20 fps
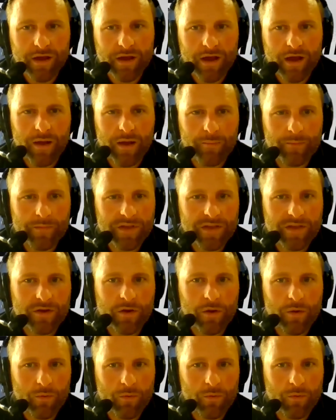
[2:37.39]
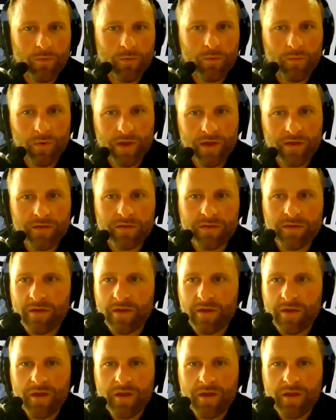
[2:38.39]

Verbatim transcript: um, you know, with